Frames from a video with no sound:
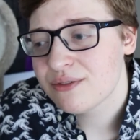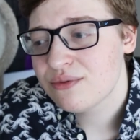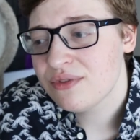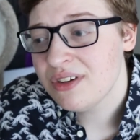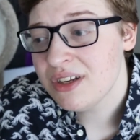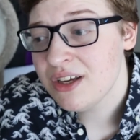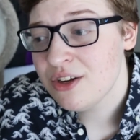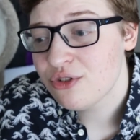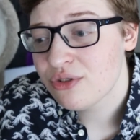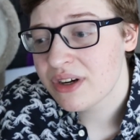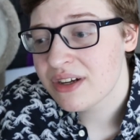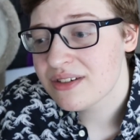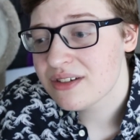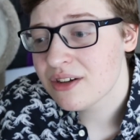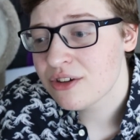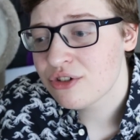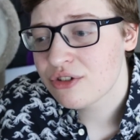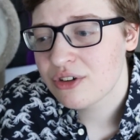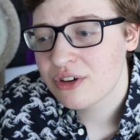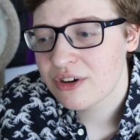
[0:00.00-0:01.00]
of
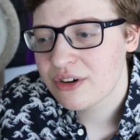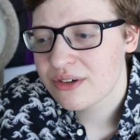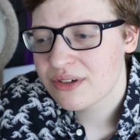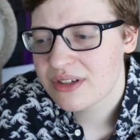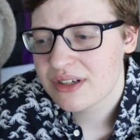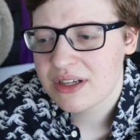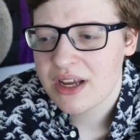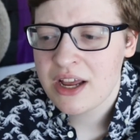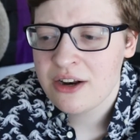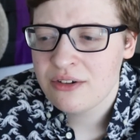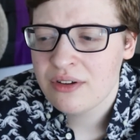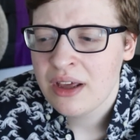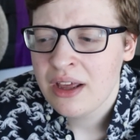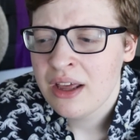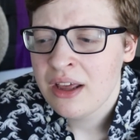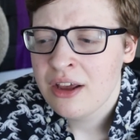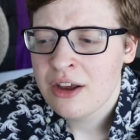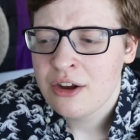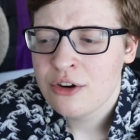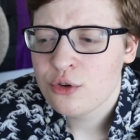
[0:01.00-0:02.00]
detransitioners, and
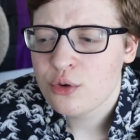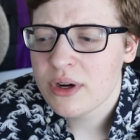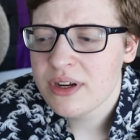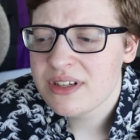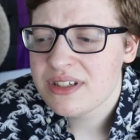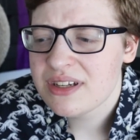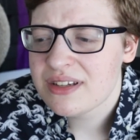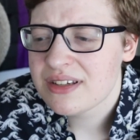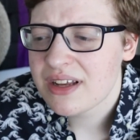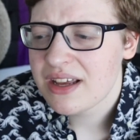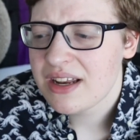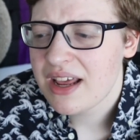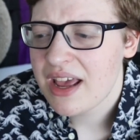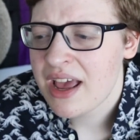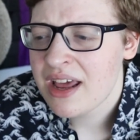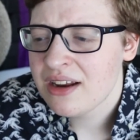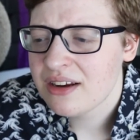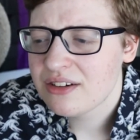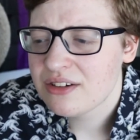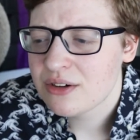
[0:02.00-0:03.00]
tries to cite
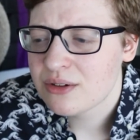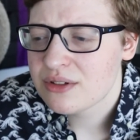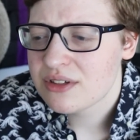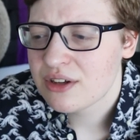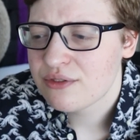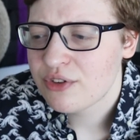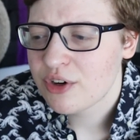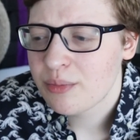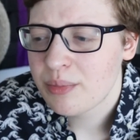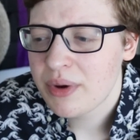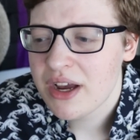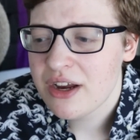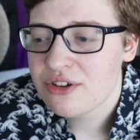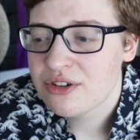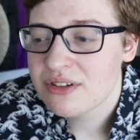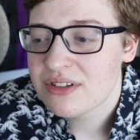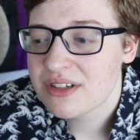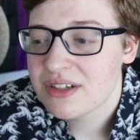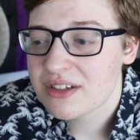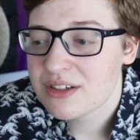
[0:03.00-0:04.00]
anecdotes of her
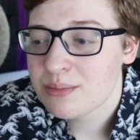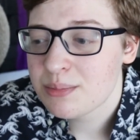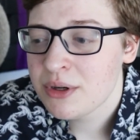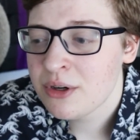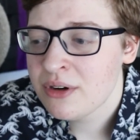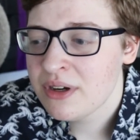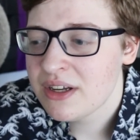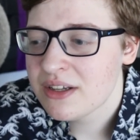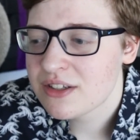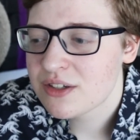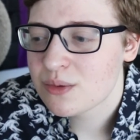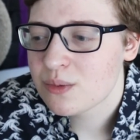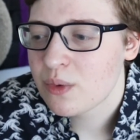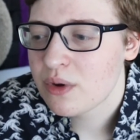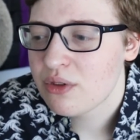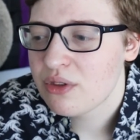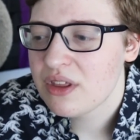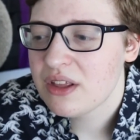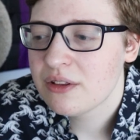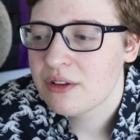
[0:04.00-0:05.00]
patients' experience
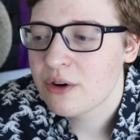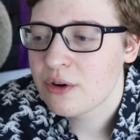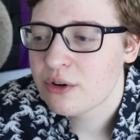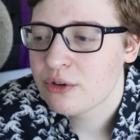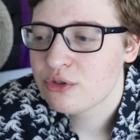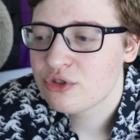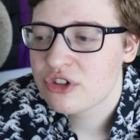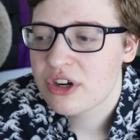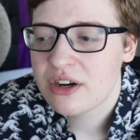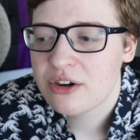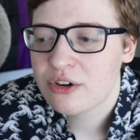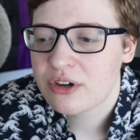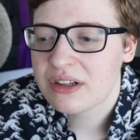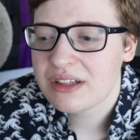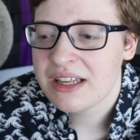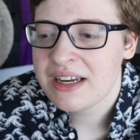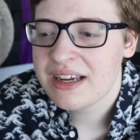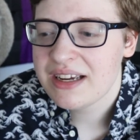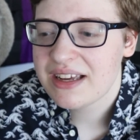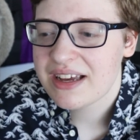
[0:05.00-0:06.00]
with the local gender
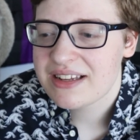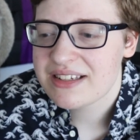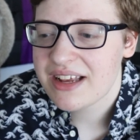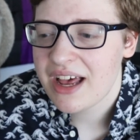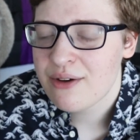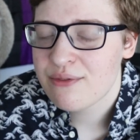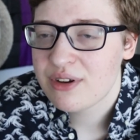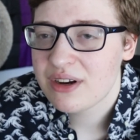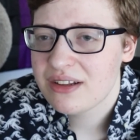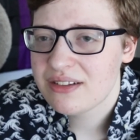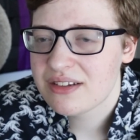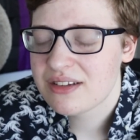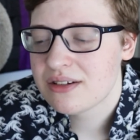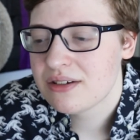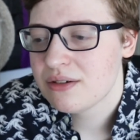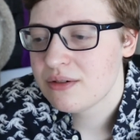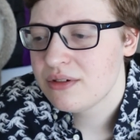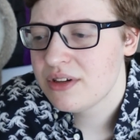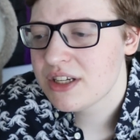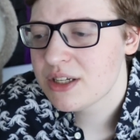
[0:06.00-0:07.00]
clinic as
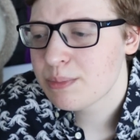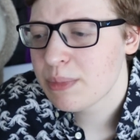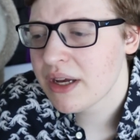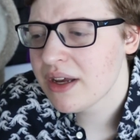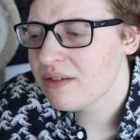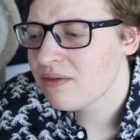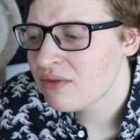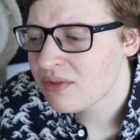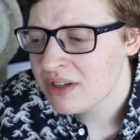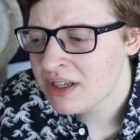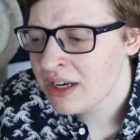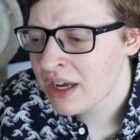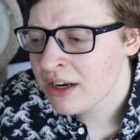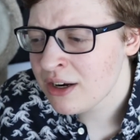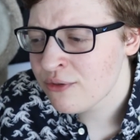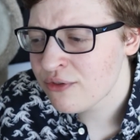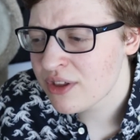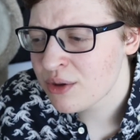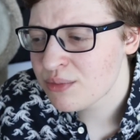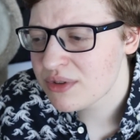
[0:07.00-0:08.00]
evidence, despite
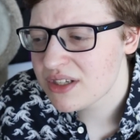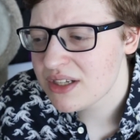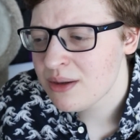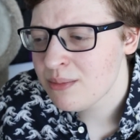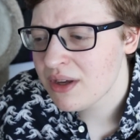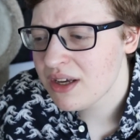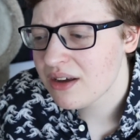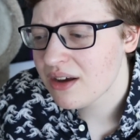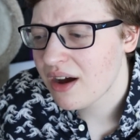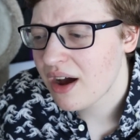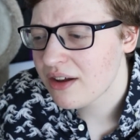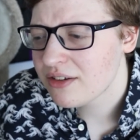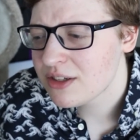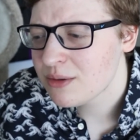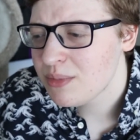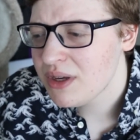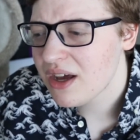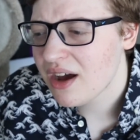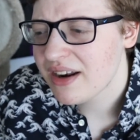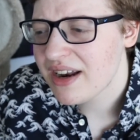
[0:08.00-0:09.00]
none of them seeming
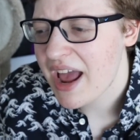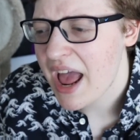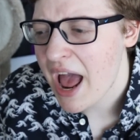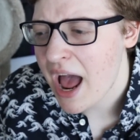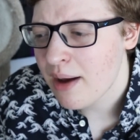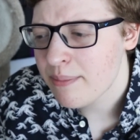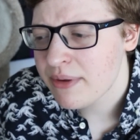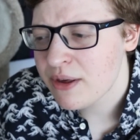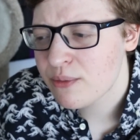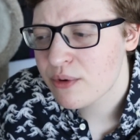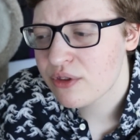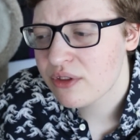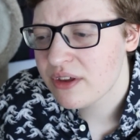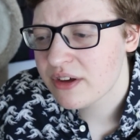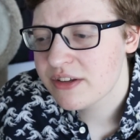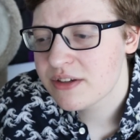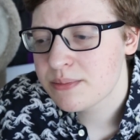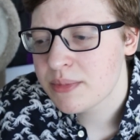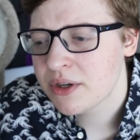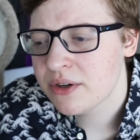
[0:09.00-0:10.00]
to be unhappy with the
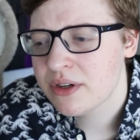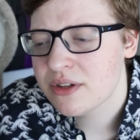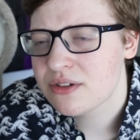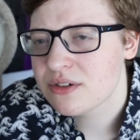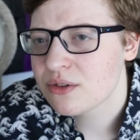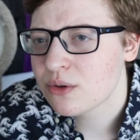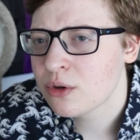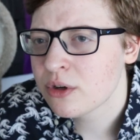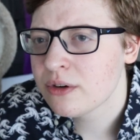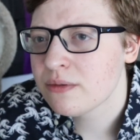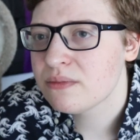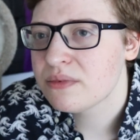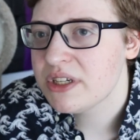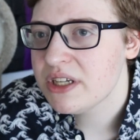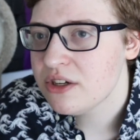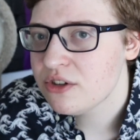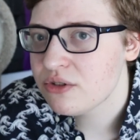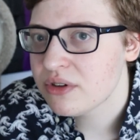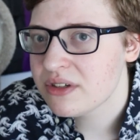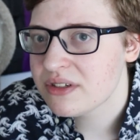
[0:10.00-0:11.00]
experience or
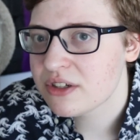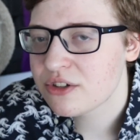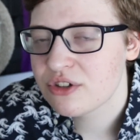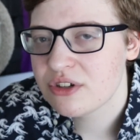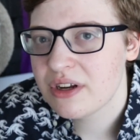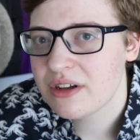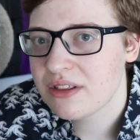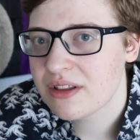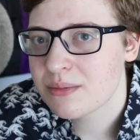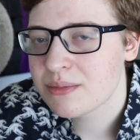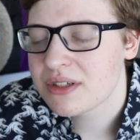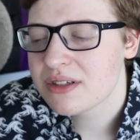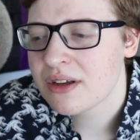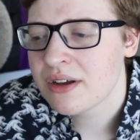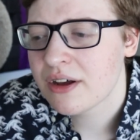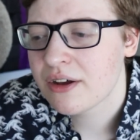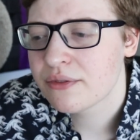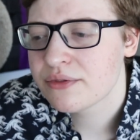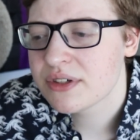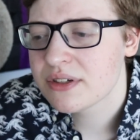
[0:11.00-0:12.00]
detransitioning
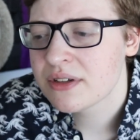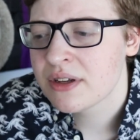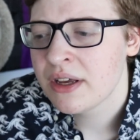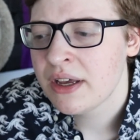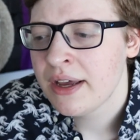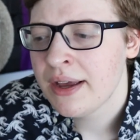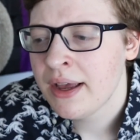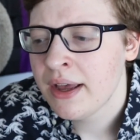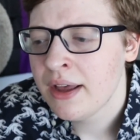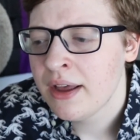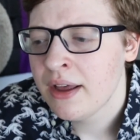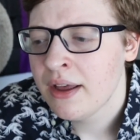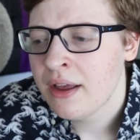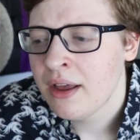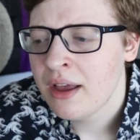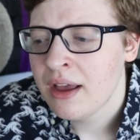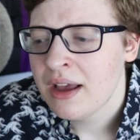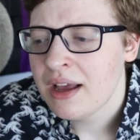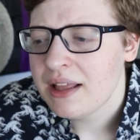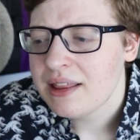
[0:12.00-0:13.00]
themselves.
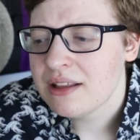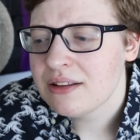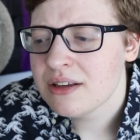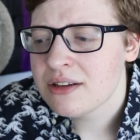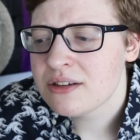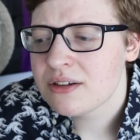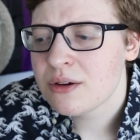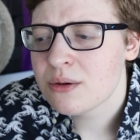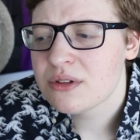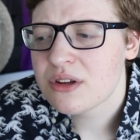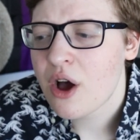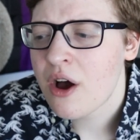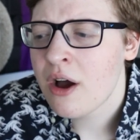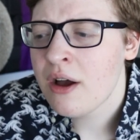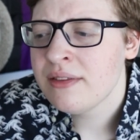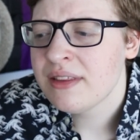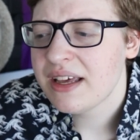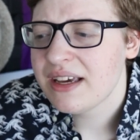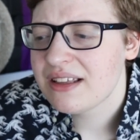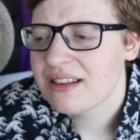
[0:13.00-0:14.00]
The list goes
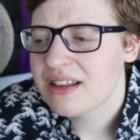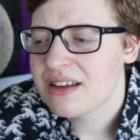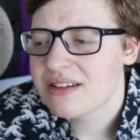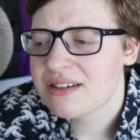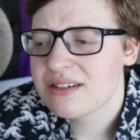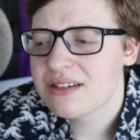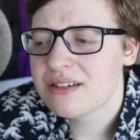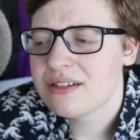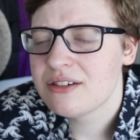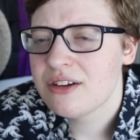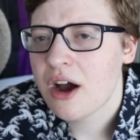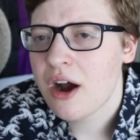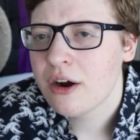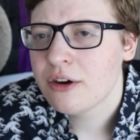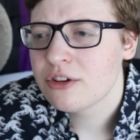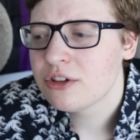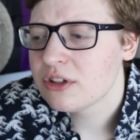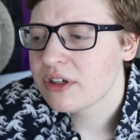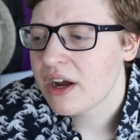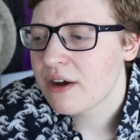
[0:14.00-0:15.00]
on like this,
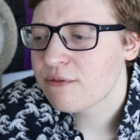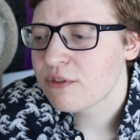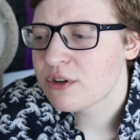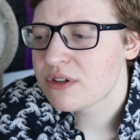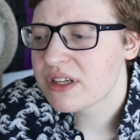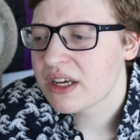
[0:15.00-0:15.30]
doctor after